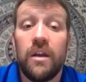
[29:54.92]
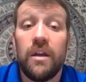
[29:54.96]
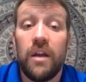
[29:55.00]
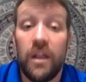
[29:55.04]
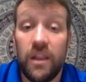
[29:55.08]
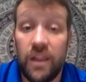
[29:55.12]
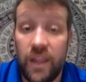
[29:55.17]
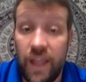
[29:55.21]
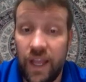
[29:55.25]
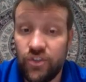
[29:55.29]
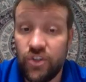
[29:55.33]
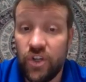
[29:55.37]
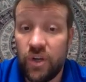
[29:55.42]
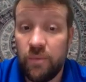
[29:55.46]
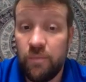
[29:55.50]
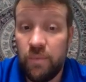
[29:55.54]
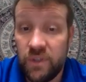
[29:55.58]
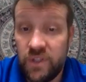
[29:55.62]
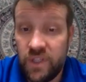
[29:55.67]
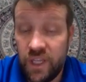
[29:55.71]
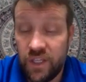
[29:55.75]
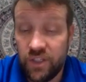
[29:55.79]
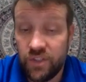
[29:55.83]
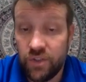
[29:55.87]
electric
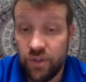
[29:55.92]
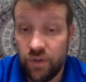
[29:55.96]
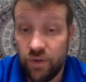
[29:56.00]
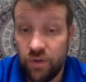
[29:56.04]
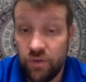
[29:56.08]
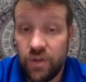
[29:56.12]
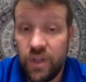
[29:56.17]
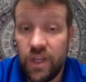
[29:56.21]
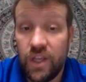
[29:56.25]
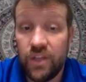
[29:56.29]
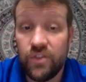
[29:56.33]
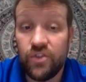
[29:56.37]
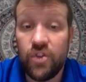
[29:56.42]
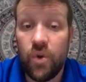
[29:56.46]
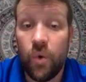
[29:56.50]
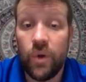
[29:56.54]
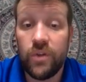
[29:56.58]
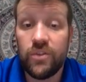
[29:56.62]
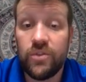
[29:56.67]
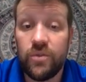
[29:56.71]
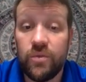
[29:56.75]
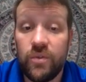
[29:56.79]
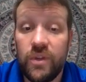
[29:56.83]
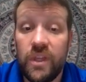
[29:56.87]
potential is
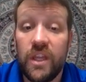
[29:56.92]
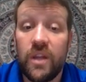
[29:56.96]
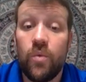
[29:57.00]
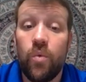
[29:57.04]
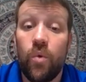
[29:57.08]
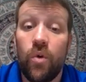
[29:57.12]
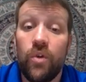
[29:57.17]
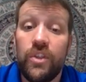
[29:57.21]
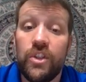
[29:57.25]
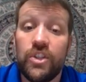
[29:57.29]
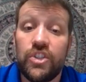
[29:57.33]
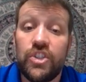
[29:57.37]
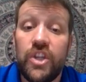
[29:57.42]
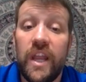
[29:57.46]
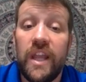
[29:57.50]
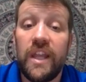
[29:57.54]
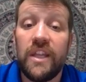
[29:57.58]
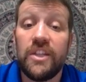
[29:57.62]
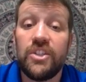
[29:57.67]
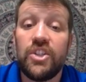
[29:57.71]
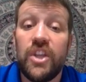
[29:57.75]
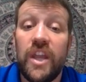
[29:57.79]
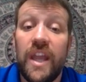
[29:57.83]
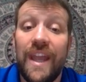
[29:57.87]
going to equal the
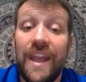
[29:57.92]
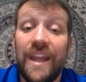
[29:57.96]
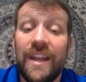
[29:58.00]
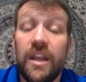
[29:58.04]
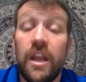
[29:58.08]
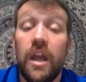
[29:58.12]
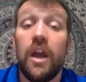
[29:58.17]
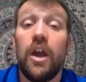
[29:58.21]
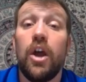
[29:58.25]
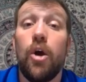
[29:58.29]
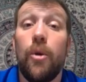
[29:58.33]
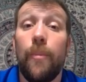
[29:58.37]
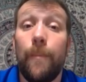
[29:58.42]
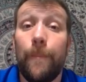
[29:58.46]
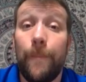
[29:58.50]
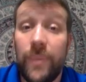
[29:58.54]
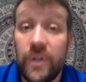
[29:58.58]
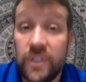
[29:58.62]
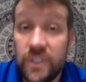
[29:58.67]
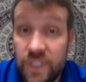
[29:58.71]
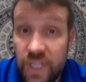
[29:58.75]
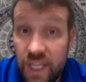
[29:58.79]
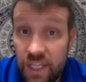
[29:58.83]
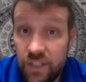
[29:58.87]
change in
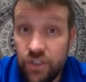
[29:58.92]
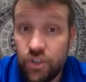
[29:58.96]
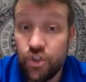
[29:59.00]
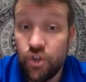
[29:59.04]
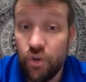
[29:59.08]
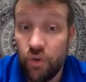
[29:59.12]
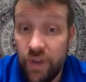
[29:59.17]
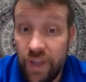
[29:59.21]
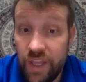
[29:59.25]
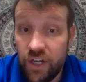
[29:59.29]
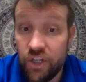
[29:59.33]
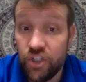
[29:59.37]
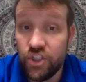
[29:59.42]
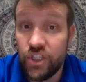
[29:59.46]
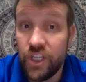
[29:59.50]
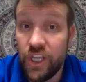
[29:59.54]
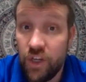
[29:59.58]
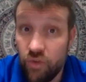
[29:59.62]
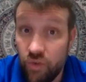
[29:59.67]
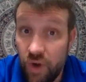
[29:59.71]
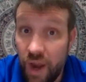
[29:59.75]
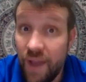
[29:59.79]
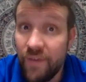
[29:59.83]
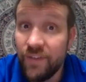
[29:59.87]
potential energy,
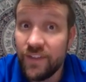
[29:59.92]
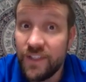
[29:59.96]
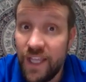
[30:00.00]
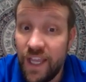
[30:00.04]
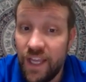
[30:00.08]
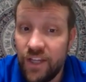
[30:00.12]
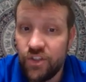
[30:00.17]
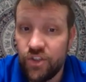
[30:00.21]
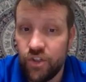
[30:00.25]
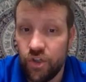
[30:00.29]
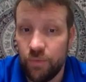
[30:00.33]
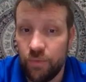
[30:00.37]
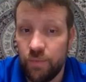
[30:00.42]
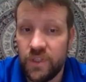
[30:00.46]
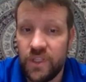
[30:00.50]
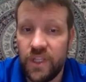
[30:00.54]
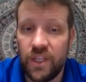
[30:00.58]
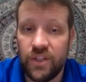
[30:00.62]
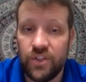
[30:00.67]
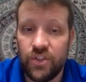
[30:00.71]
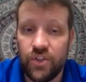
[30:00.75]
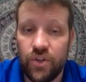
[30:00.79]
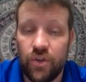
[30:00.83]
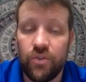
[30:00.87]
gravitational
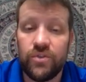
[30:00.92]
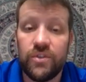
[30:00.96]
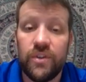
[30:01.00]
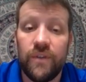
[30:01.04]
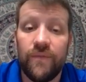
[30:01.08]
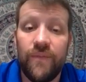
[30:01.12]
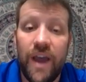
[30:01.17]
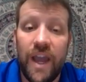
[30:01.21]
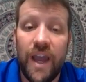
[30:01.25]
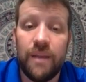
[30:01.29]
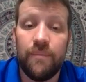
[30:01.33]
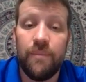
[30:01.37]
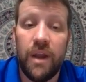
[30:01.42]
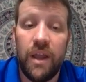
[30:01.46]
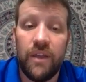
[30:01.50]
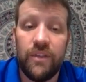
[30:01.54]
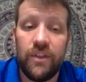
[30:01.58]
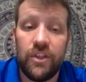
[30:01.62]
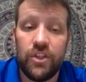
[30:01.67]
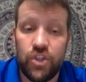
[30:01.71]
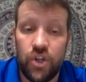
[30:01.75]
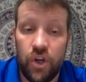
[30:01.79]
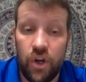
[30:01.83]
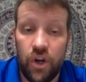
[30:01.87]
potential, divided by
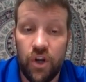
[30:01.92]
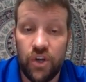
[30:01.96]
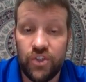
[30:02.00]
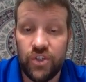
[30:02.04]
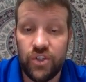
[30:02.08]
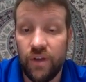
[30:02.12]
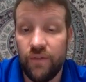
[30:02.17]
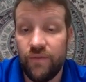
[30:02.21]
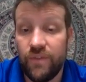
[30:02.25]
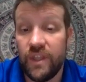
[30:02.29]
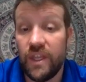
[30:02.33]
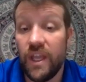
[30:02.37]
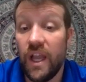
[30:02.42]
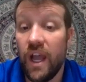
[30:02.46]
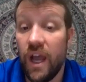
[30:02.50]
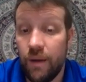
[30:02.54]
the charge of the